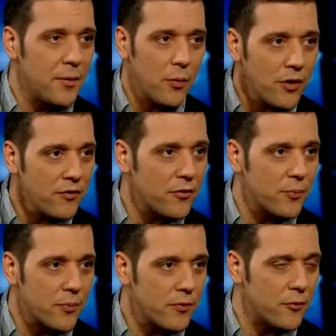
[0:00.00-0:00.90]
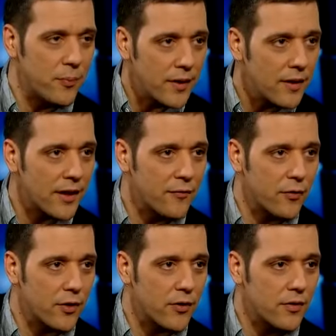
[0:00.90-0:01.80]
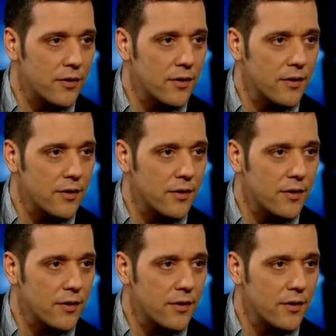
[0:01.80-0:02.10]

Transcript: I mean, what has this just been like for you?